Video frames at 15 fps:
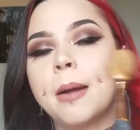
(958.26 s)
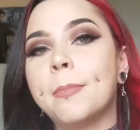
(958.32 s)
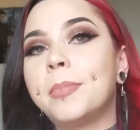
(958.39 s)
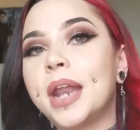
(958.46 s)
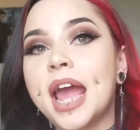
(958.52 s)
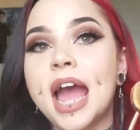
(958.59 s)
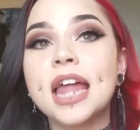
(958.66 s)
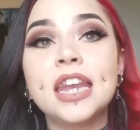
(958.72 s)
but
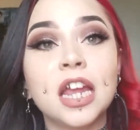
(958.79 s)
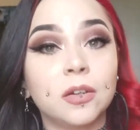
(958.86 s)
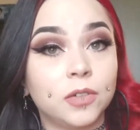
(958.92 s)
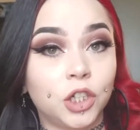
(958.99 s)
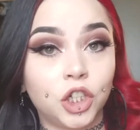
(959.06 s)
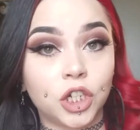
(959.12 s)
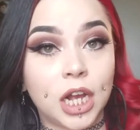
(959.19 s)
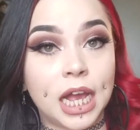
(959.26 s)
I had never
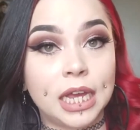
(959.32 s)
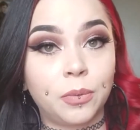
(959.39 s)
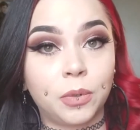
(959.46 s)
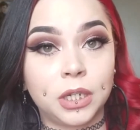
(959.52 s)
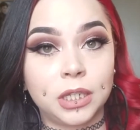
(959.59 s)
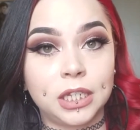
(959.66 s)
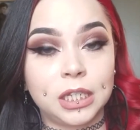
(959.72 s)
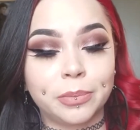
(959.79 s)
tried one
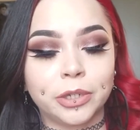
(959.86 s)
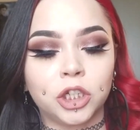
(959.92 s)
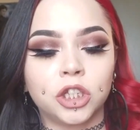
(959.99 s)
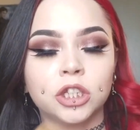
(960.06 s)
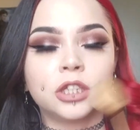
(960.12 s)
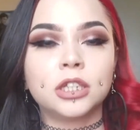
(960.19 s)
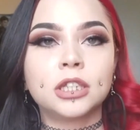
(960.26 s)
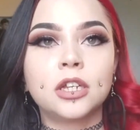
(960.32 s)
of these brushes.
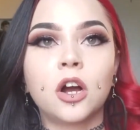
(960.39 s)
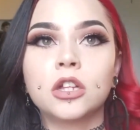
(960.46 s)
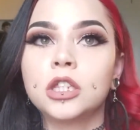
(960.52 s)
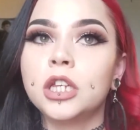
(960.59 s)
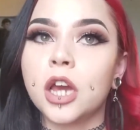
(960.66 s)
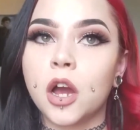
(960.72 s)
This is called the